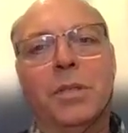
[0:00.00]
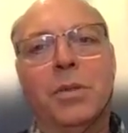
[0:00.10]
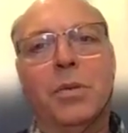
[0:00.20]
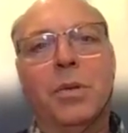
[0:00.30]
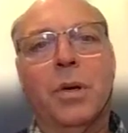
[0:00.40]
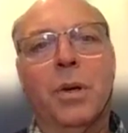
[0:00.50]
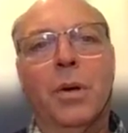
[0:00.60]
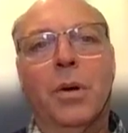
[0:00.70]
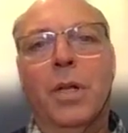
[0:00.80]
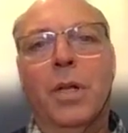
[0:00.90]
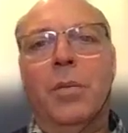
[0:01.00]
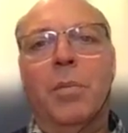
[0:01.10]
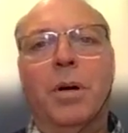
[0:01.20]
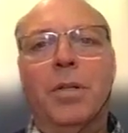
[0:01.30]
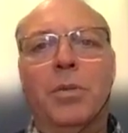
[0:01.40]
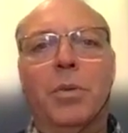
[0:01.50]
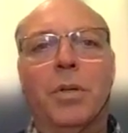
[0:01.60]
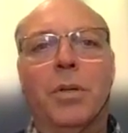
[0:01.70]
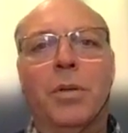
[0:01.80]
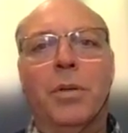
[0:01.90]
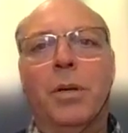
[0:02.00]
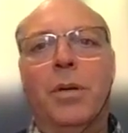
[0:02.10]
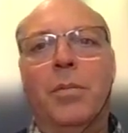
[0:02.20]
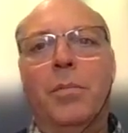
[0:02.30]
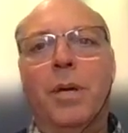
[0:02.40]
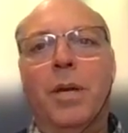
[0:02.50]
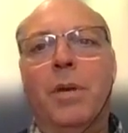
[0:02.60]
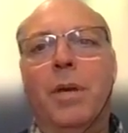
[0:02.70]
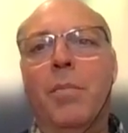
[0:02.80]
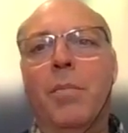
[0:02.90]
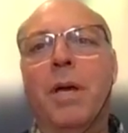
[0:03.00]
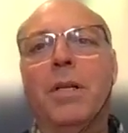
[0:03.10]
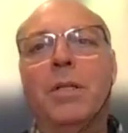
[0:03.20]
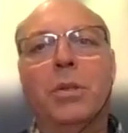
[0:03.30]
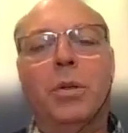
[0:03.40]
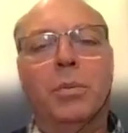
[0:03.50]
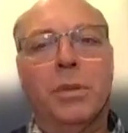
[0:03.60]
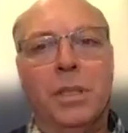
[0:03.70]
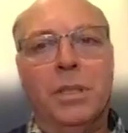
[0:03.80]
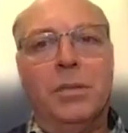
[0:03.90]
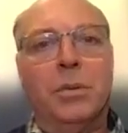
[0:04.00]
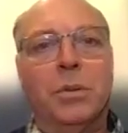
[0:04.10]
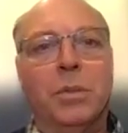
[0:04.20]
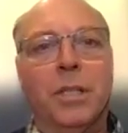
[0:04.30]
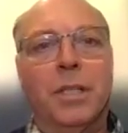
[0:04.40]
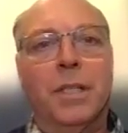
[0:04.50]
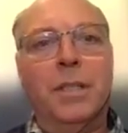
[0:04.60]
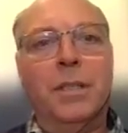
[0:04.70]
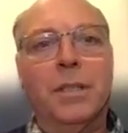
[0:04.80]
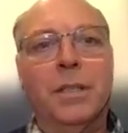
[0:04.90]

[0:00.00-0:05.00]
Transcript: So in the past, where maybe a major operation would be needed,